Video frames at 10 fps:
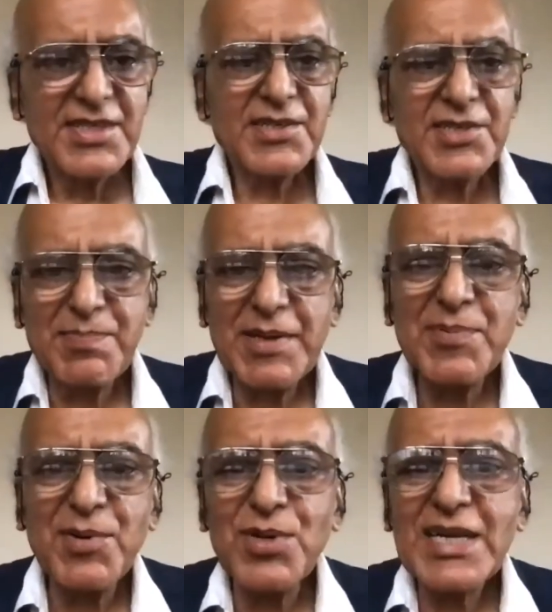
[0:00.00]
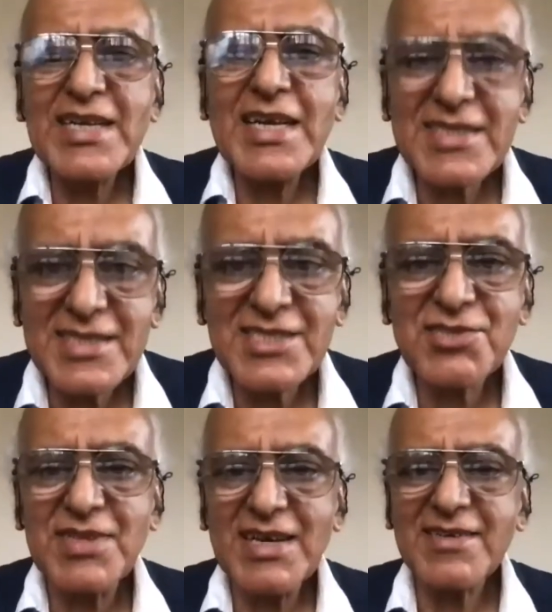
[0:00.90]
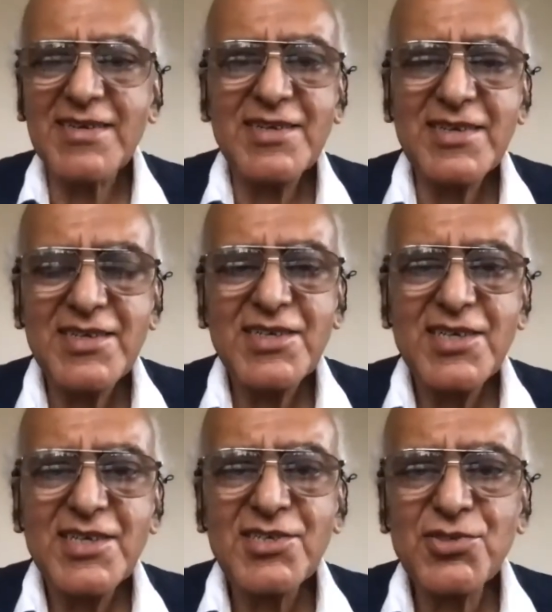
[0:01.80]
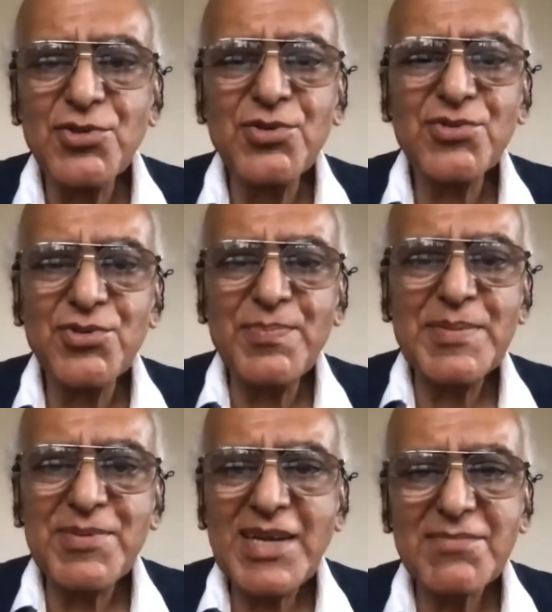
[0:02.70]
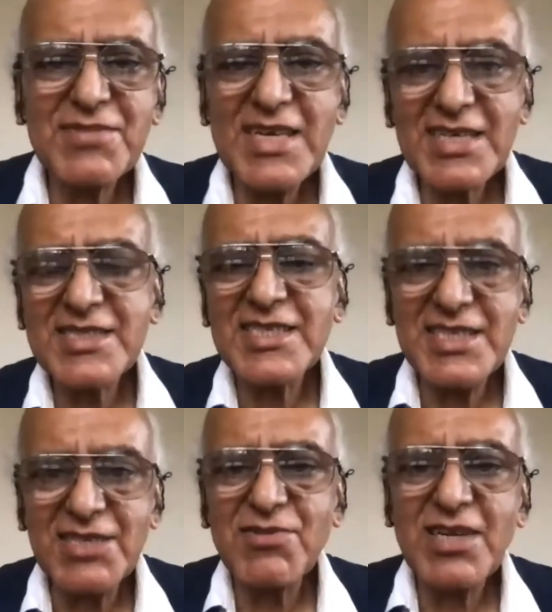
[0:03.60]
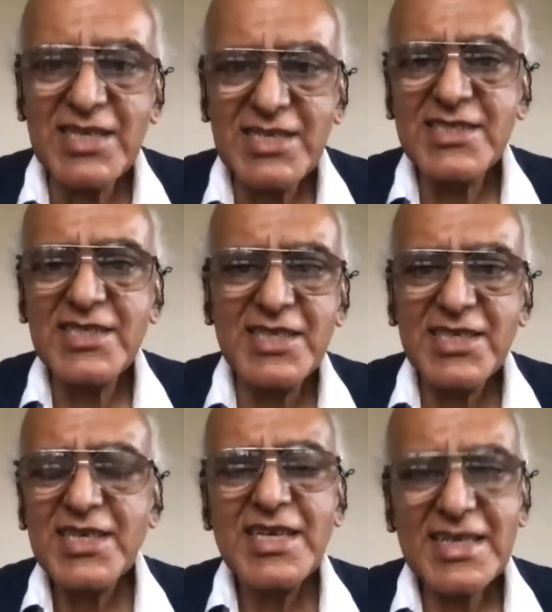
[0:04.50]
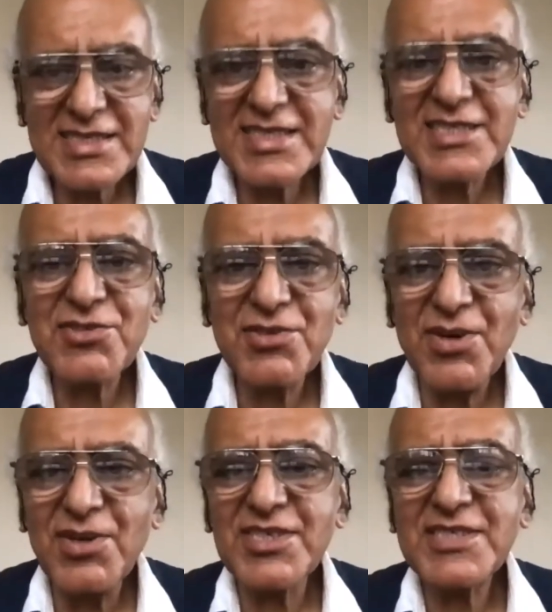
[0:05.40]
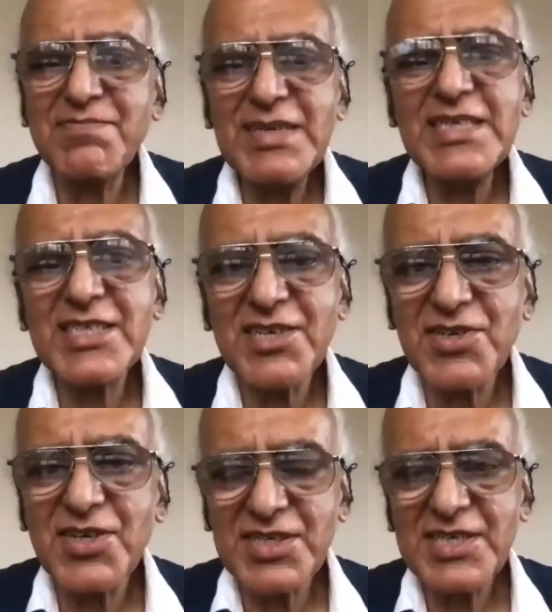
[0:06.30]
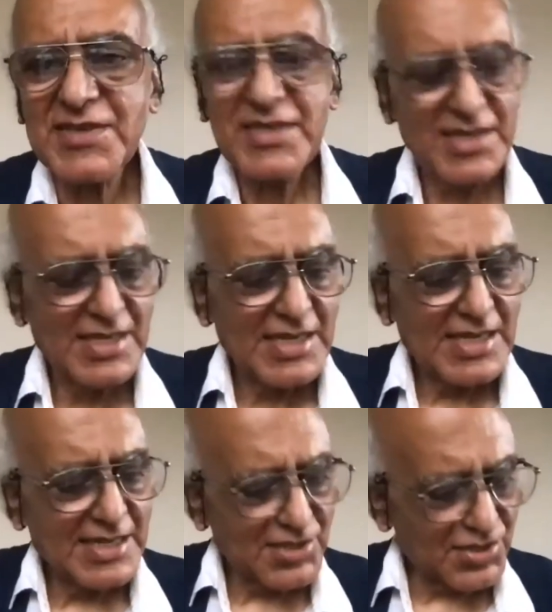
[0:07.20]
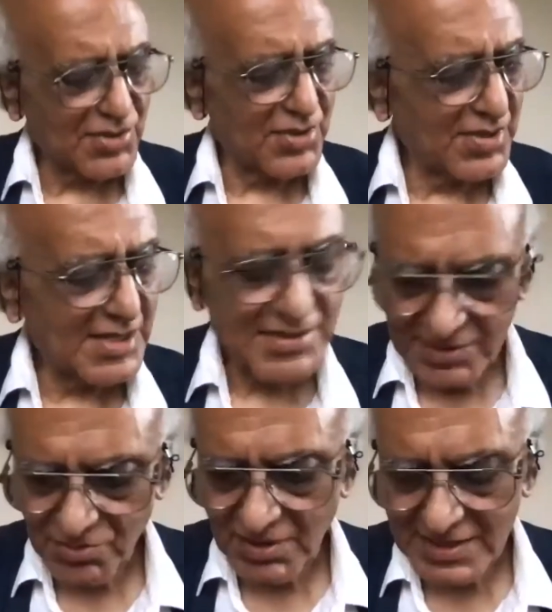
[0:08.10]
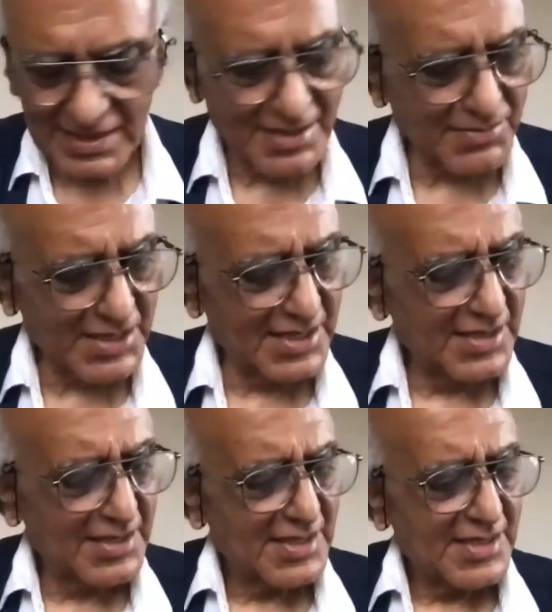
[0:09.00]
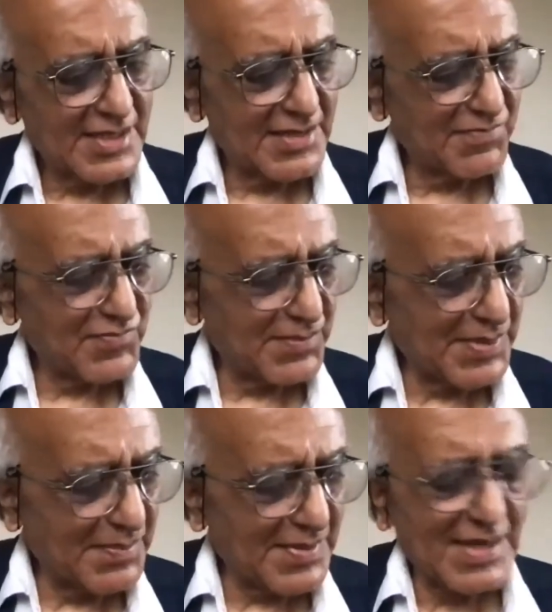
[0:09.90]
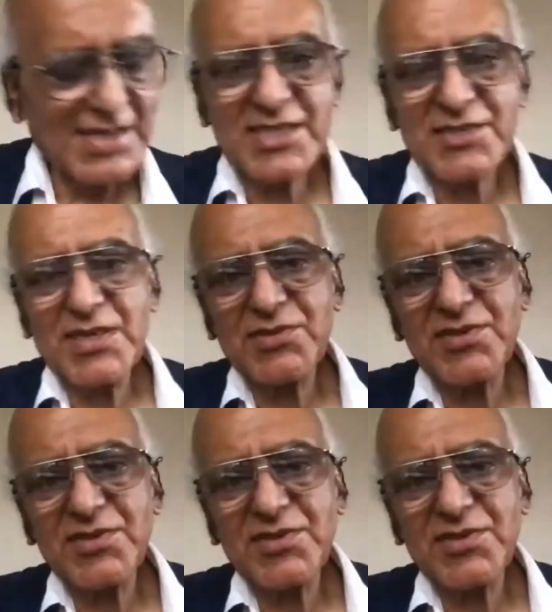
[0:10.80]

people who can access to that. Do people have the access, equal, easy access to all this means or not? And so towards the end of the paper, I just want to,